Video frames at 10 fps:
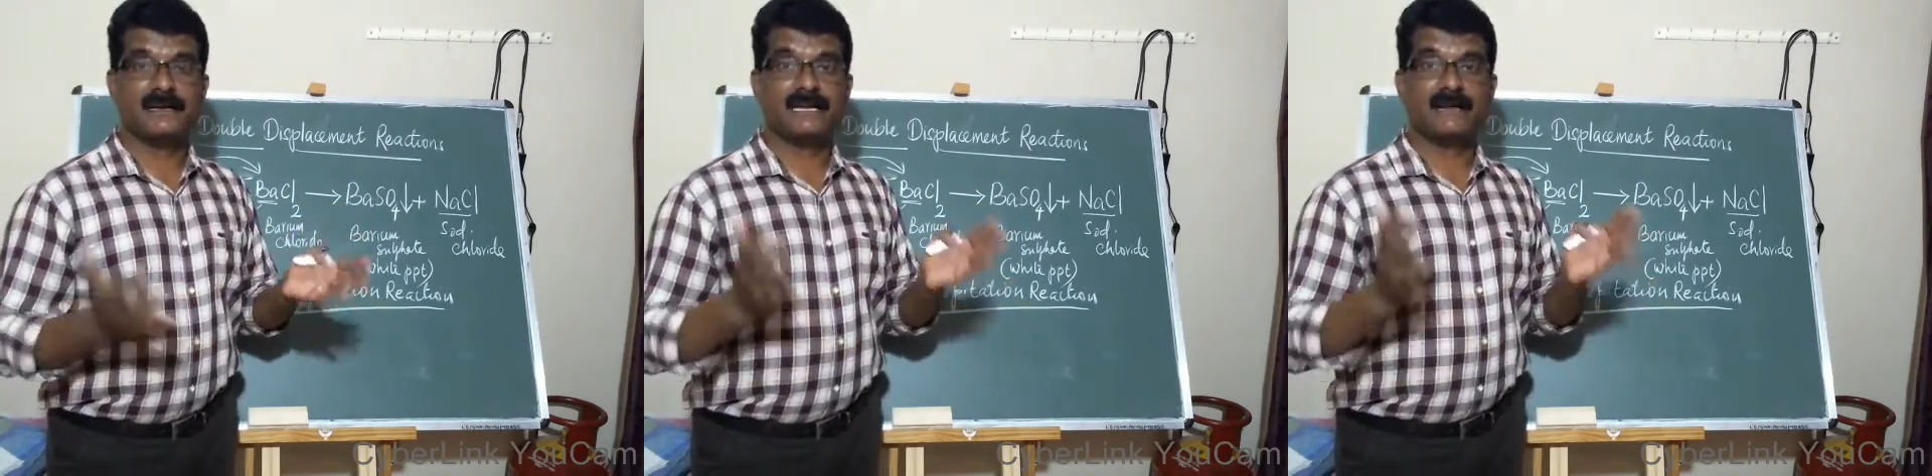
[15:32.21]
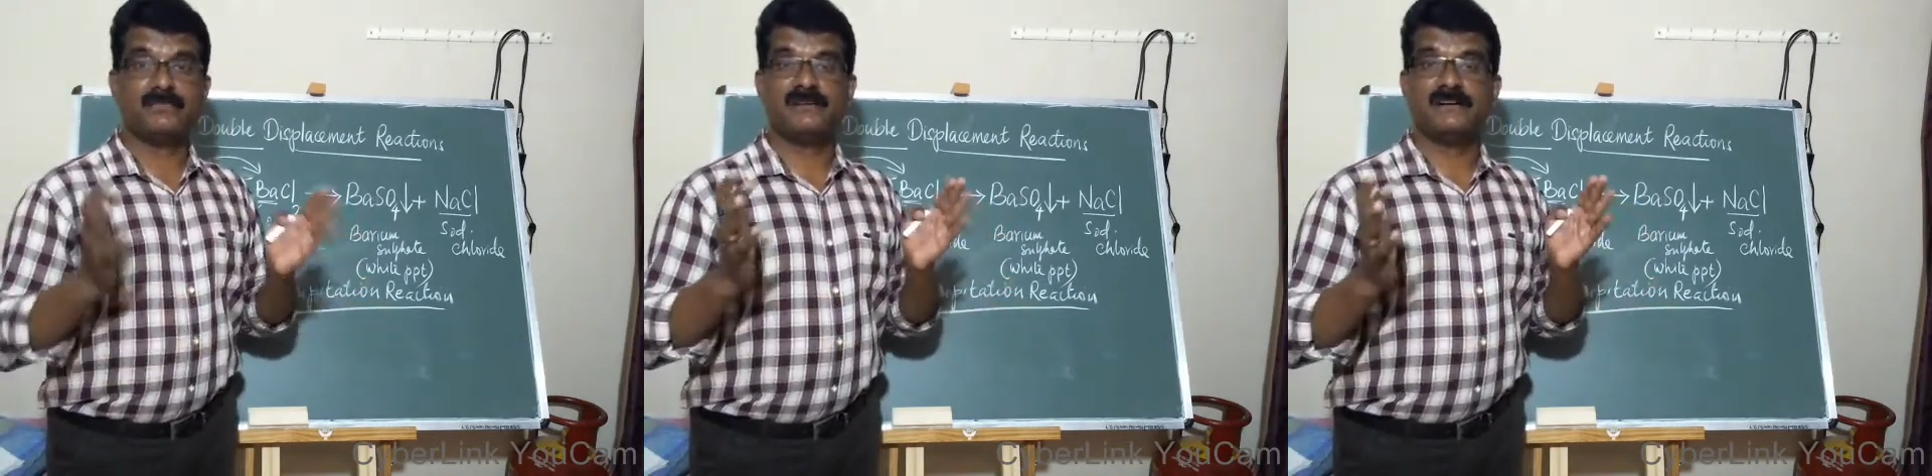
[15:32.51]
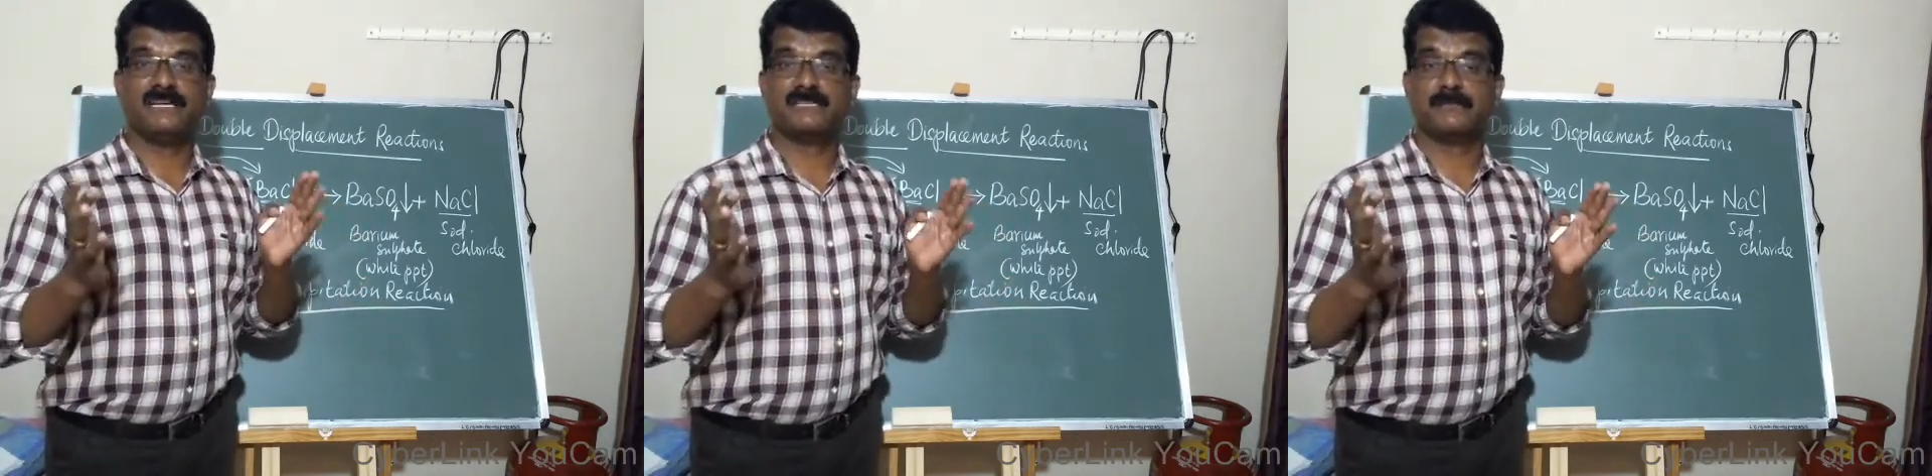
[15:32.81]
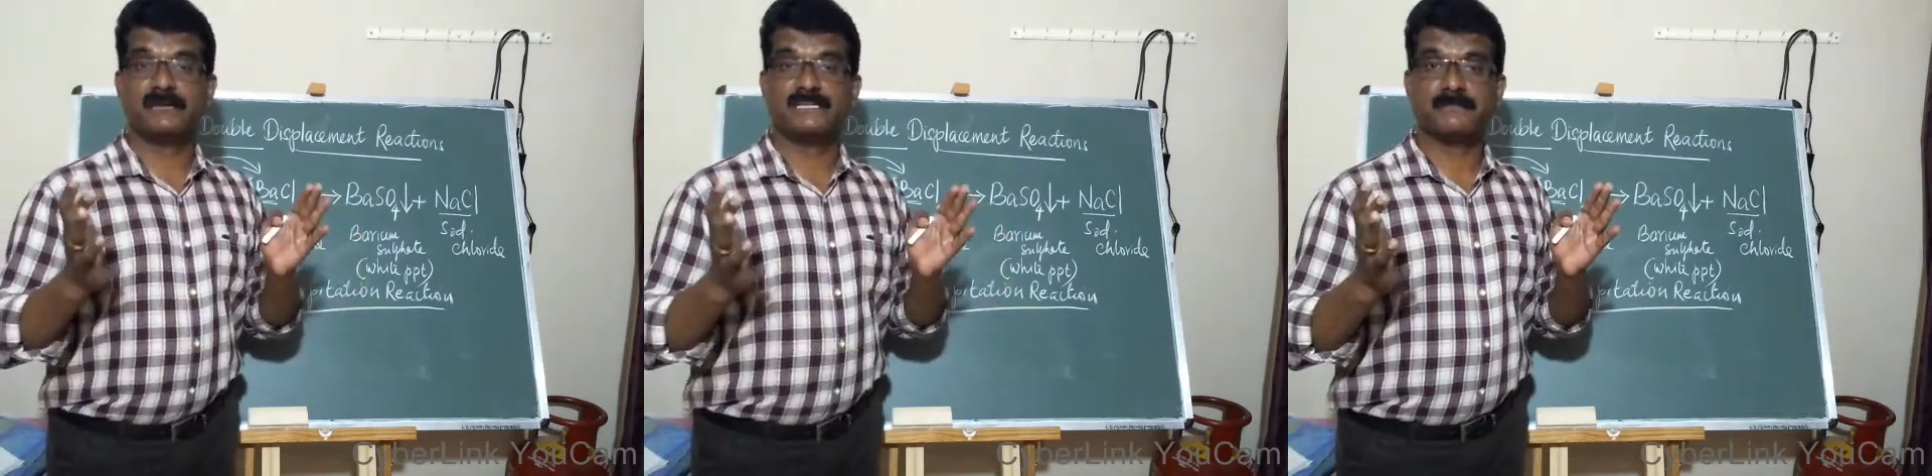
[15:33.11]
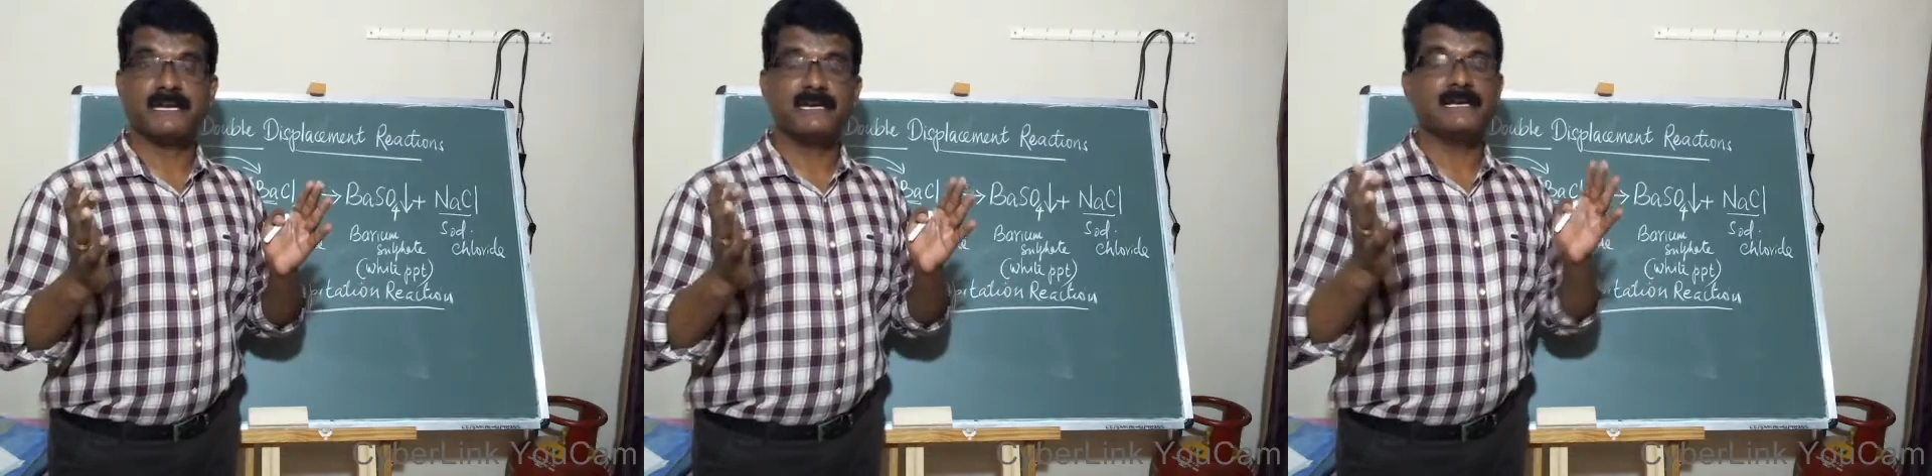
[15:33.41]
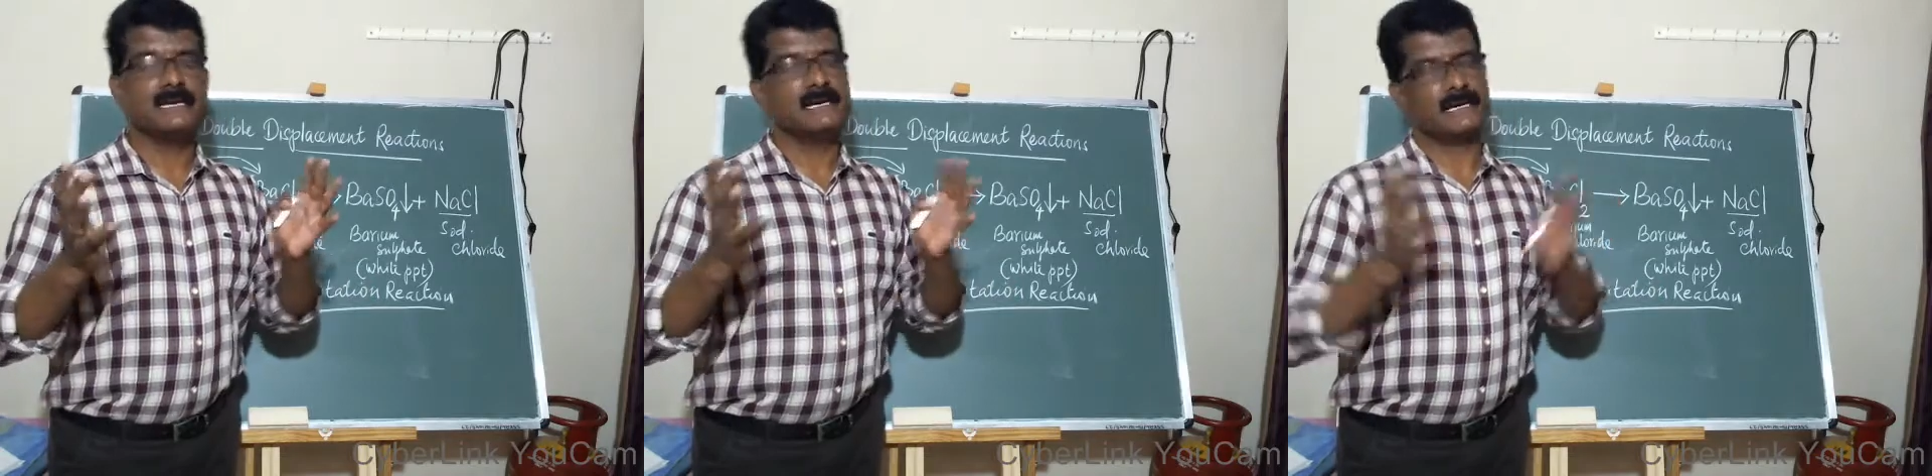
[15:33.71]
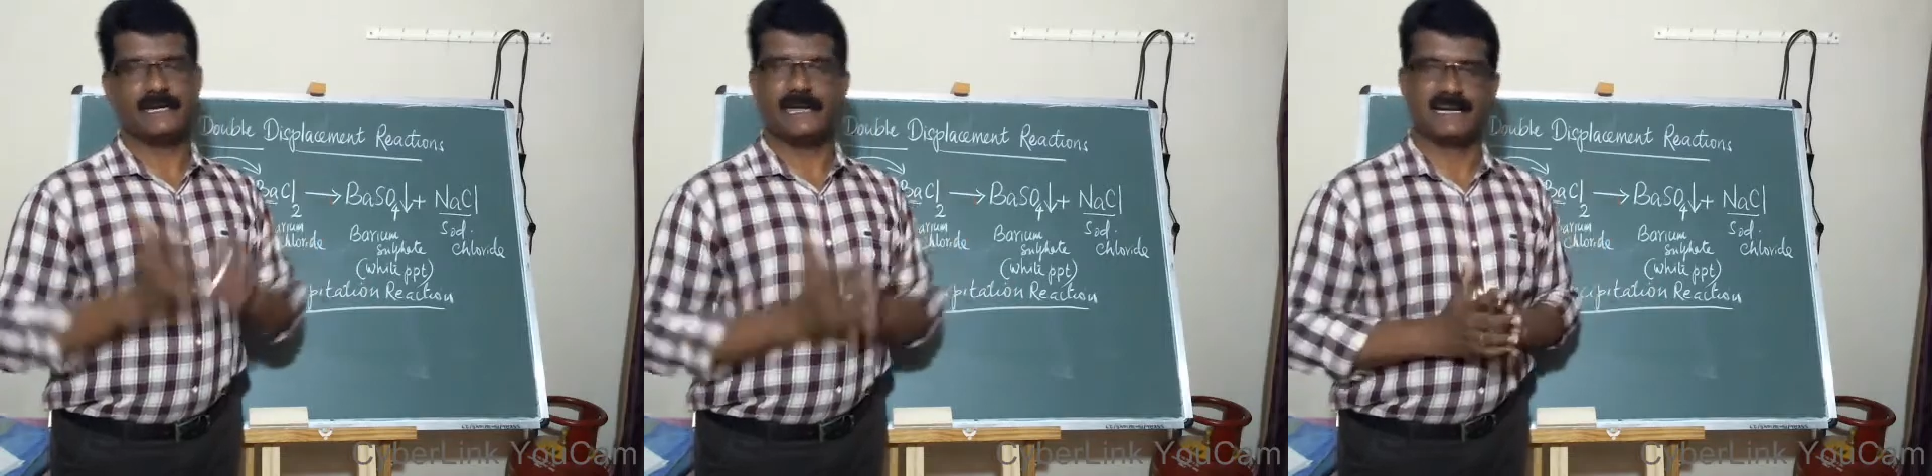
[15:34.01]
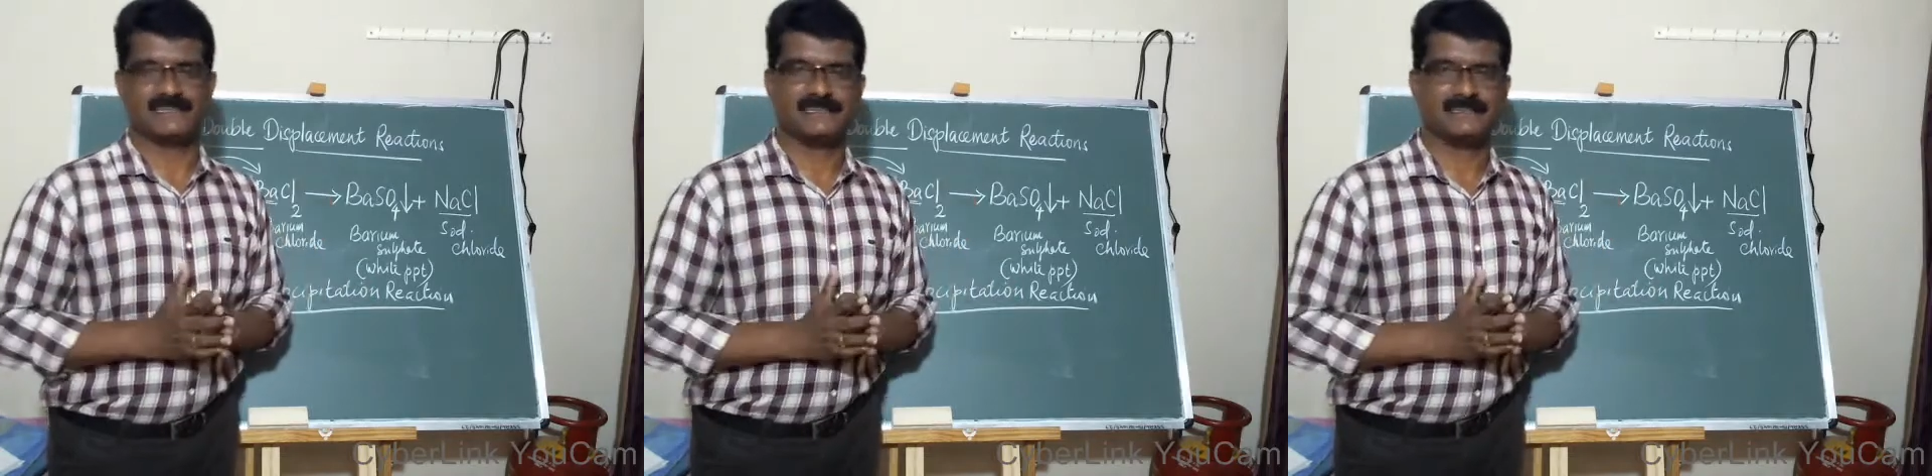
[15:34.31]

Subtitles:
double displacement reaction.